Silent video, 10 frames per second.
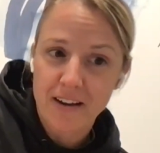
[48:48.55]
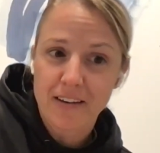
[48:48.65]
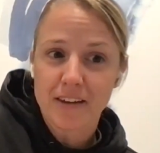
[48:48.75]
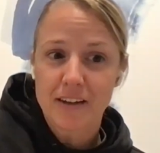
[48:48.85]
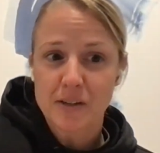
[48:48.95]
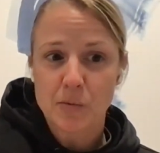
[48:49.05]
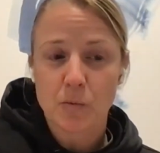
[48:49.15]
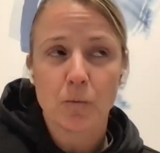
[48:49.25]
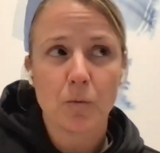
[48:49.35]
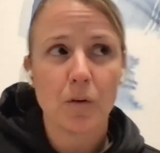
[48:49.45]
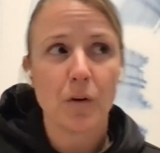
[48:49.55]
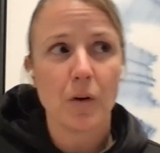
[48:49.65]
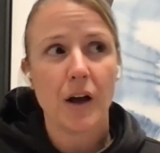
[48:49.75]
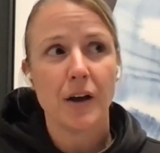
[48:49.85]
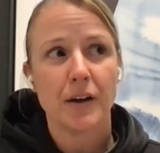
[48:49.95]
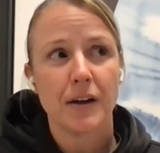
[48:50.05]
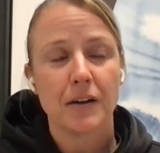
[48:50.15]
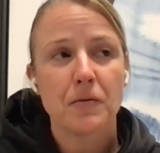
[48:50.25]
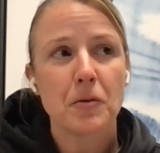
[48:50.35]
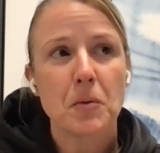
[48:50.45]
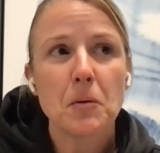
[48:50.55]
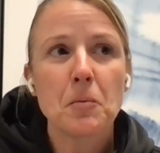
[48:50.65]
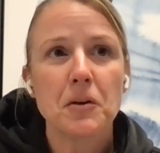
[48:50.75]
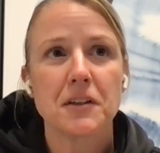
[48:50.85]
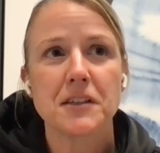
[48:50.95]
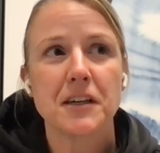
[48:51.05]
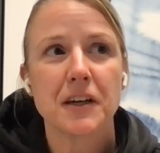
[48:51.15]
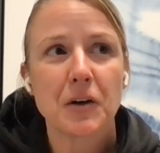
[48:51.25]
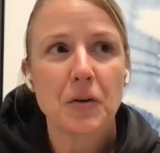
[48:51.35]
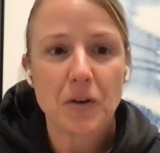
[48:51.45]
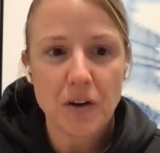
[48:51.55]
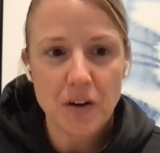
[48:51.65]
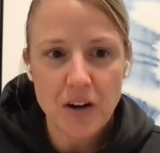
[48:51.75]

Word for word: I think it's for the people listening who are